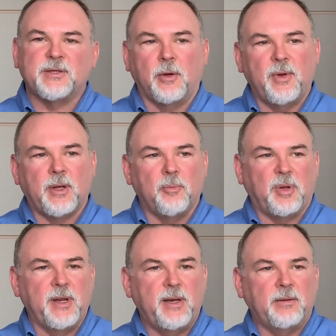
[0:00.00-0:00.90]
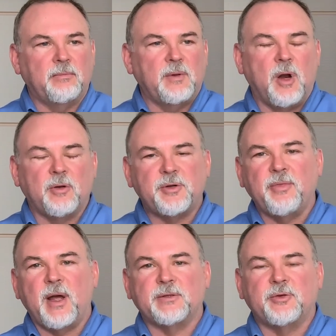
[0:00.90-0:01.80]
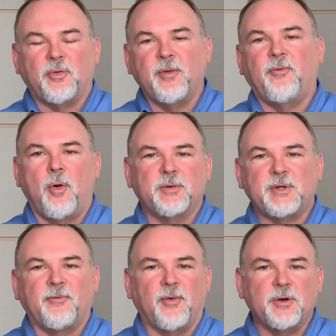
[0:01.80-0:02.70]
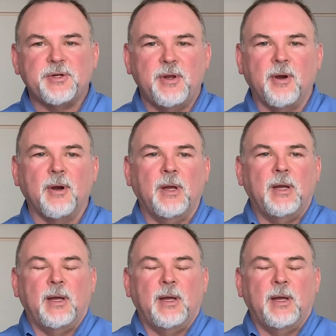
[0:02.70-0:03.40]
So we completed, 2024 was our first year.